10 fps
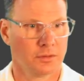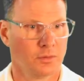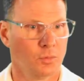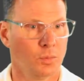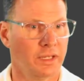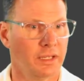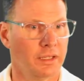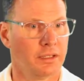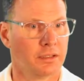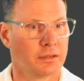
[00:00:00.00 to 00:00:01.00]

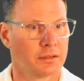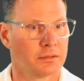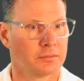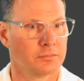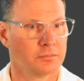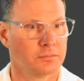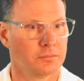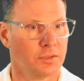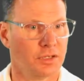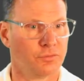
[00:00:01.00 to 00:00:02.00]
with
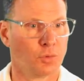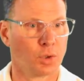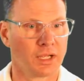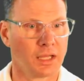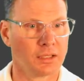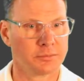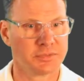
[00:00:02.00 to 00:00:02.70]
what, four columns